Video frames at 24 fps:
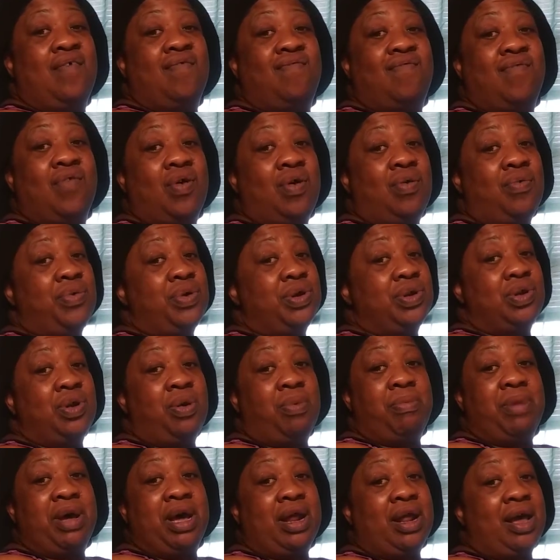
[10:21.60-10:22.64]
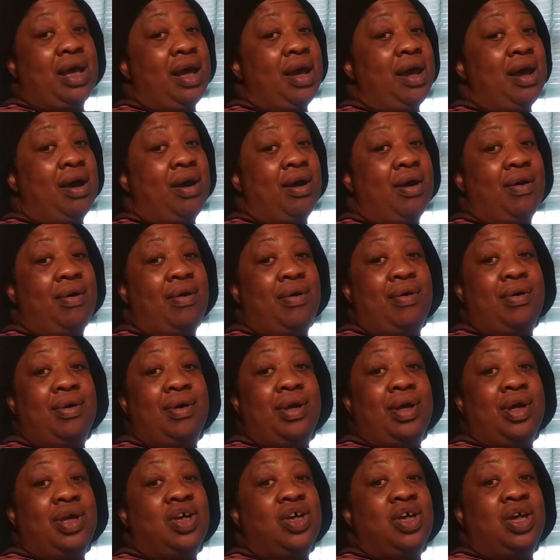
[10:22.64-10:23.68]
forward no matter how
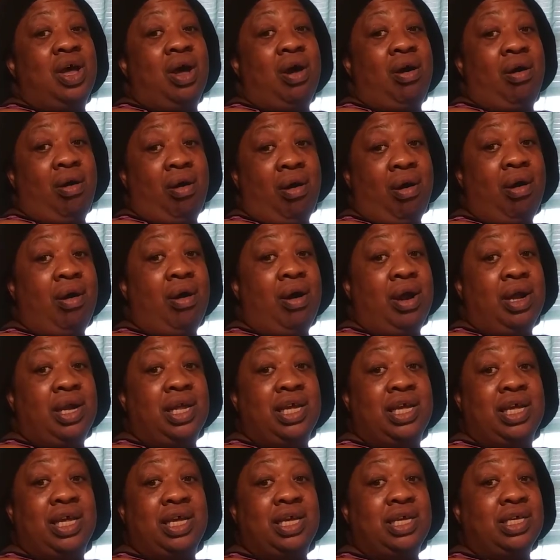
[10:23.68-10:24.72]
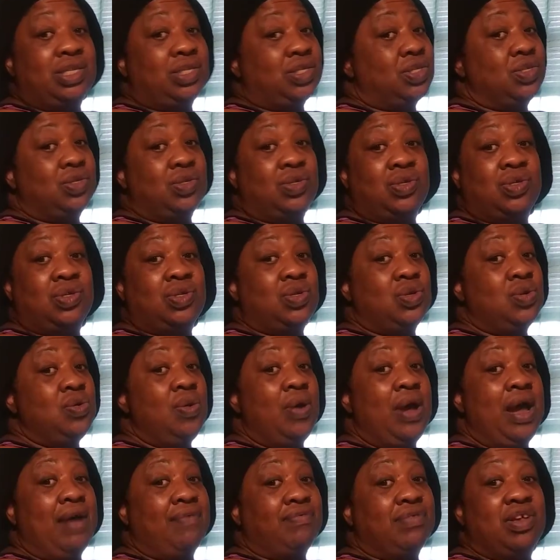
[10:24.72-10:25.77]
hard it gets. You
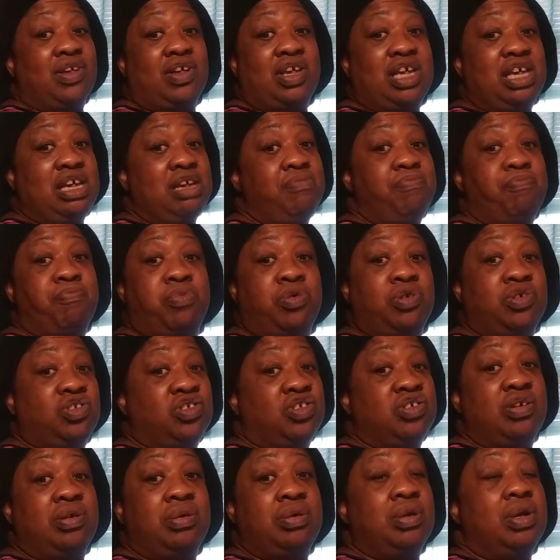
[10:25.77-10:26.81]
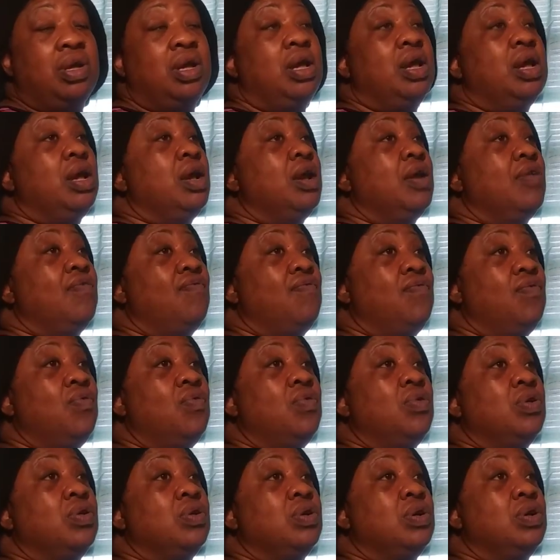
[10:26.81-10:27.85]
have to keep pushing
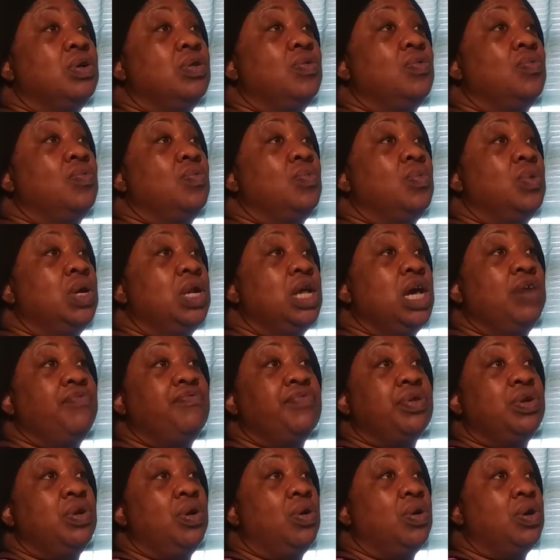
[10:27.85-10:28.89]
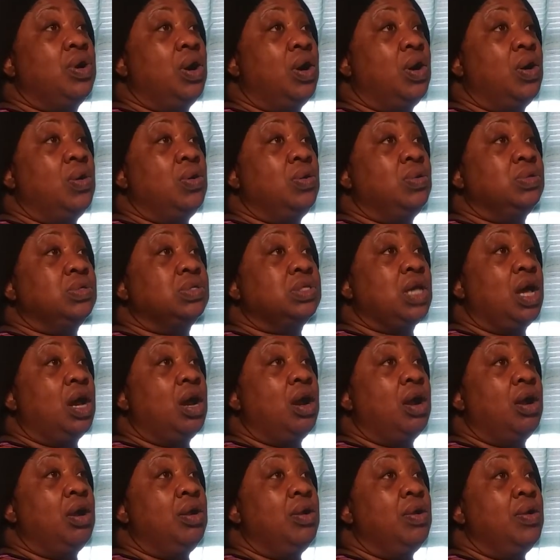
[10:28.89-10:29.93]
for whatever your goals
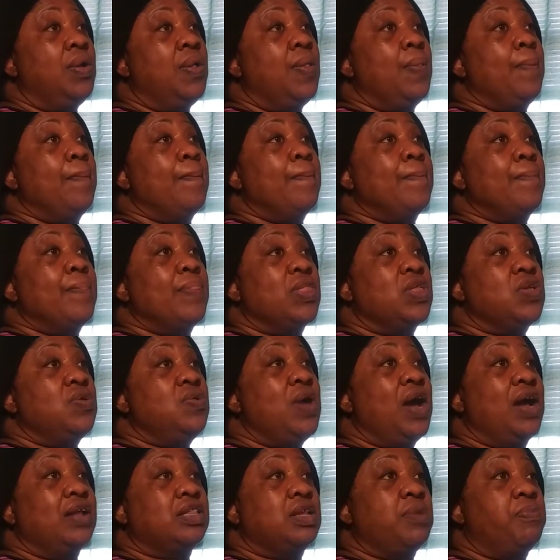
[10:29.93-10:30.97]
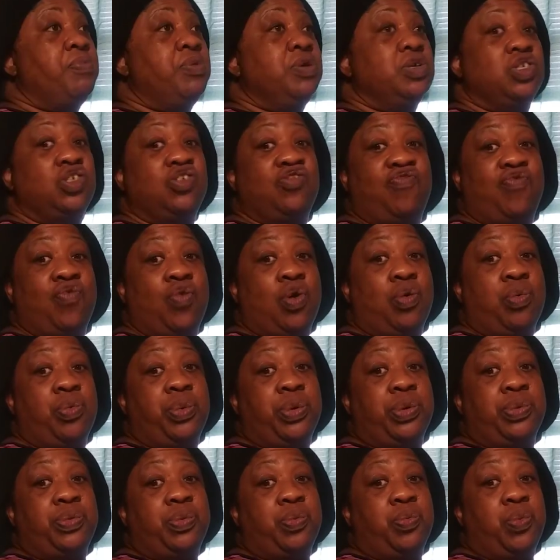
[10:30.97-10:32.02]
are, you have to push
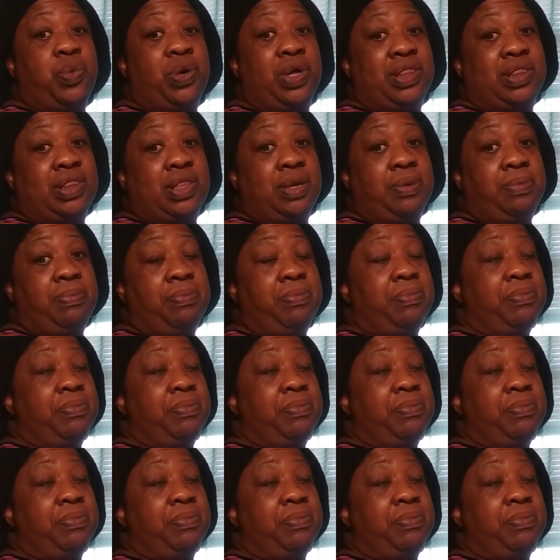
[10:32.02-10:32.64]
forward with them.